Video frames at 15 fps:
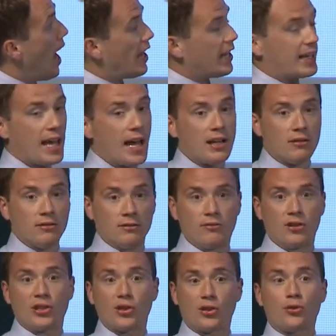And again,
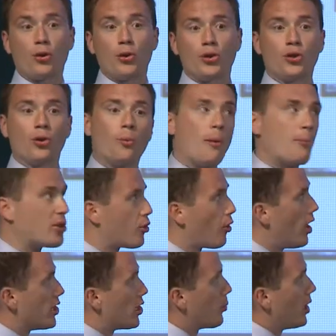this is crucial when we're
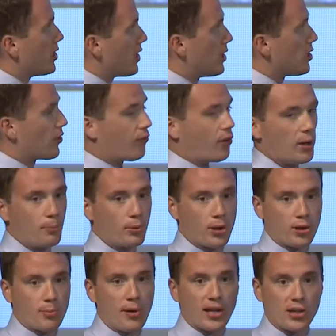trying to identify
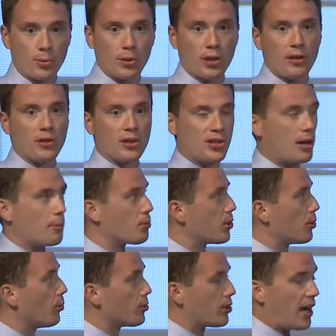prospects within the
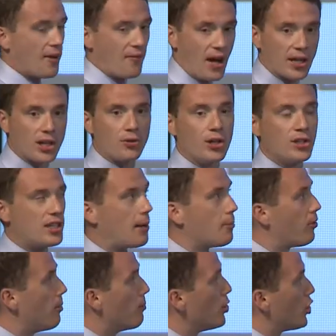subsalt to have accurate
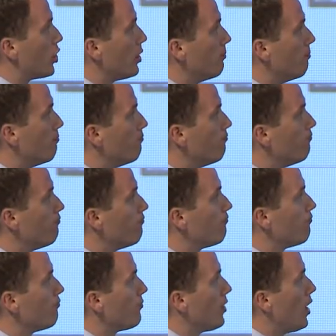depth imaging.
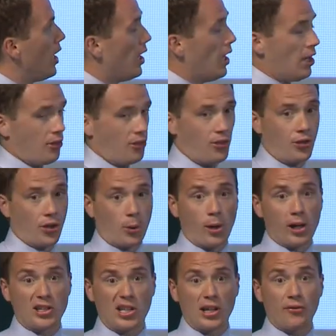The
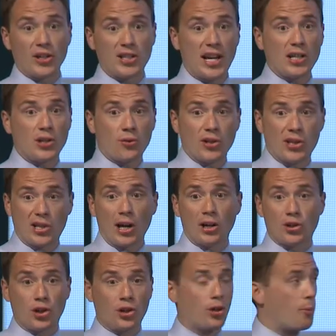quality of the data is
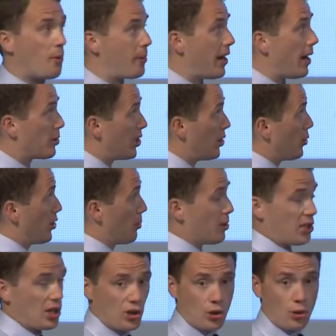such that we've been able to do some
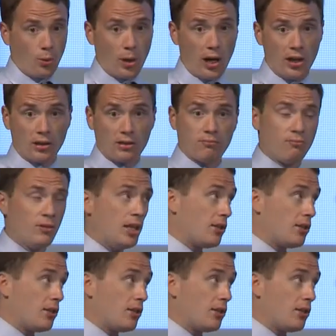additional work.